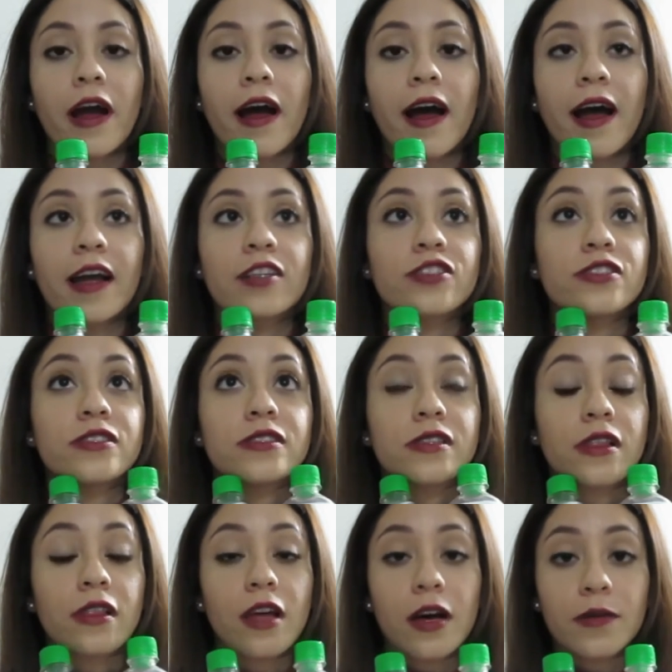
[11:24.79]
I just
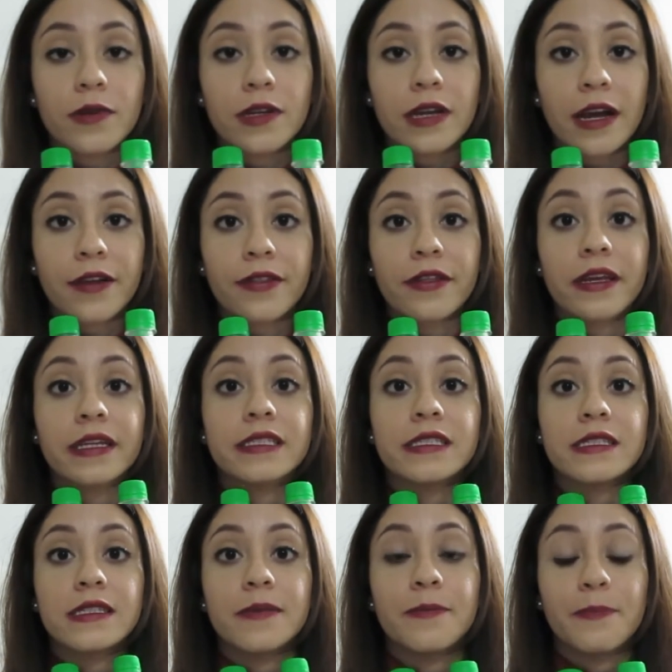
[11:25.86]
love it. I think it's
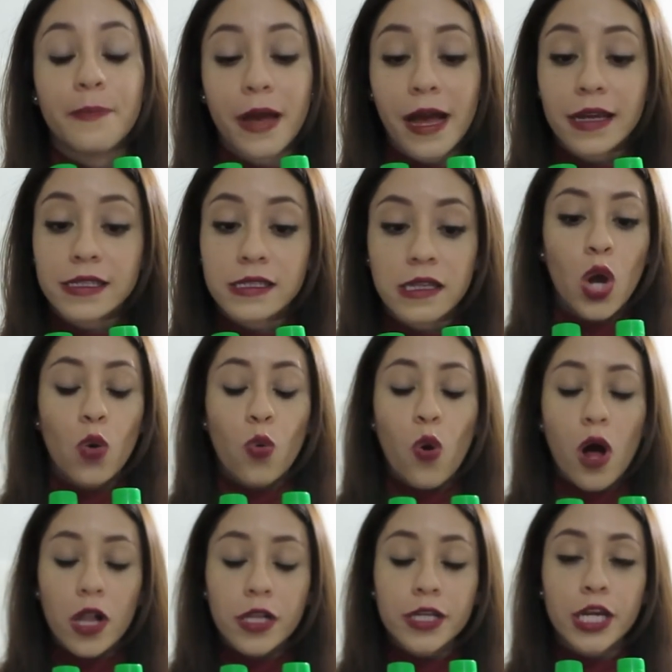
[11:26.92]
the best
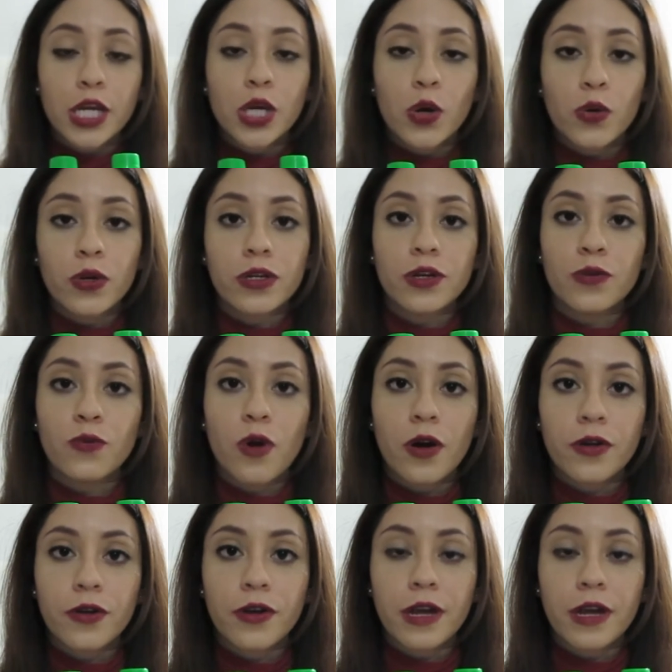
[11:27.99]
quality coconut water.